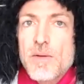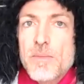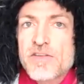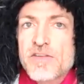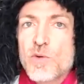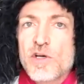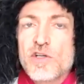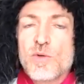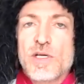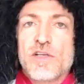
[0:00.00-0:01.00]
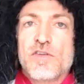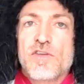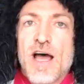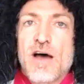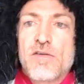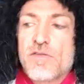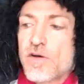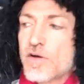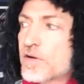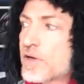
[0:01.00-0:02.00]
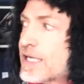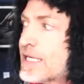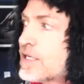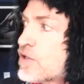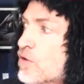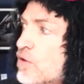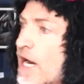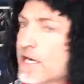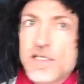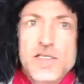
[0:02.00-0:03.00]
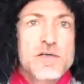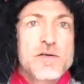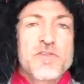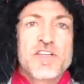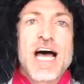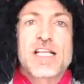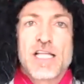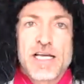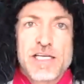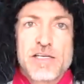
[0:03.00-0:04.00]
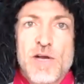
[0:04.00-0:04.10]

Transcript: best thing you want to do is have indirect flat lighting.